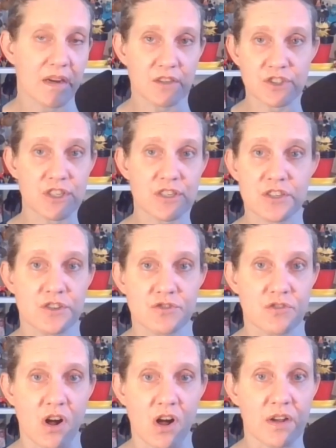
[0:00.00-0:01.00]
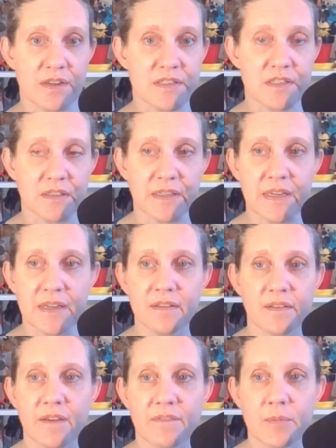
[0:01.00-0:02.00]
are just as strong as the
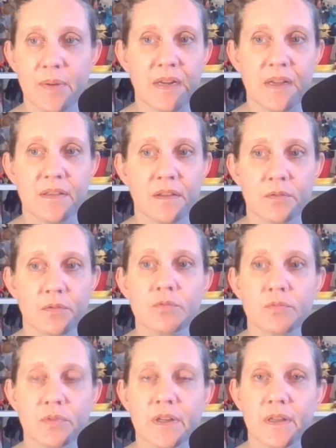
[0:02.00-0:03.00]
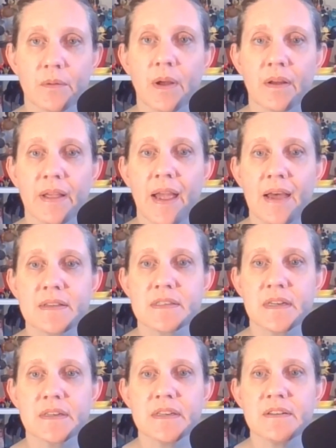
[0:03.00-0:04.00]
leads. Everybody in this was really well cast.
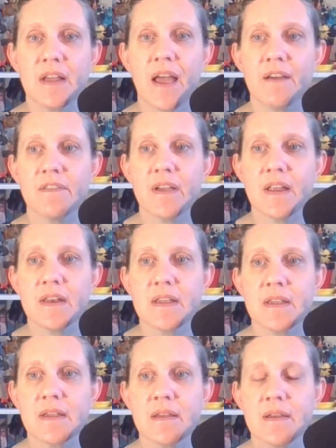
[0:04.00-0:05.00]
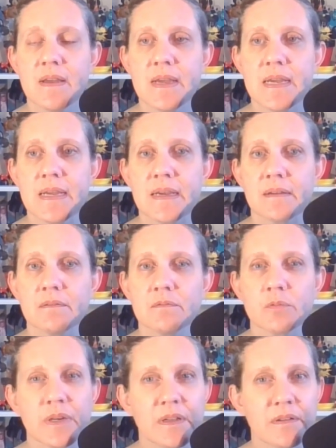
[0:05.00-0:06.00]
I didn't have any
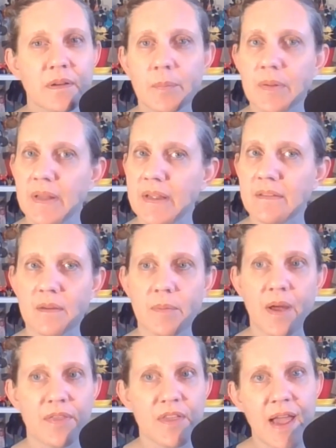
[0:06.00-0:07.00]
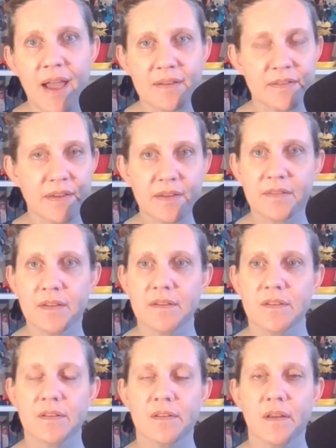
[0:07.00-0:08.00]
real complaints about the acting in
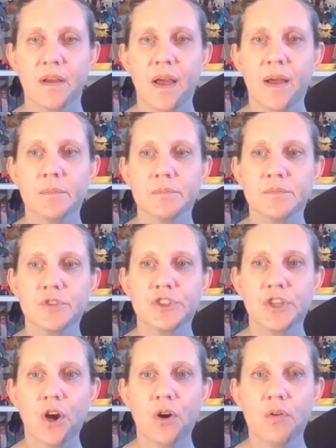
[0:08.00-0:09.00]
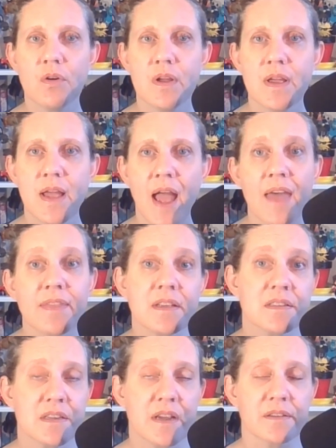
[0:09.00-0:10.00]
this show, and
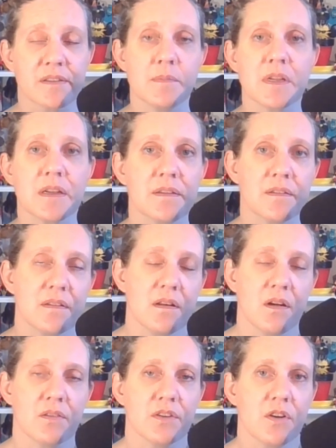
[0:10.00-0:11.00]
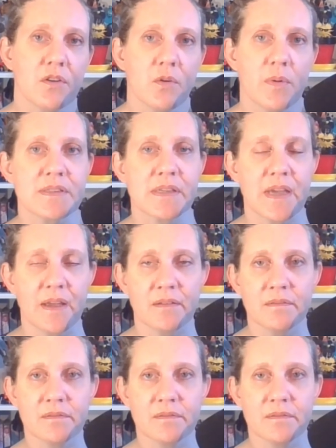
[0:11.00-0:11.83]
that's saying something because, you know, you don't always get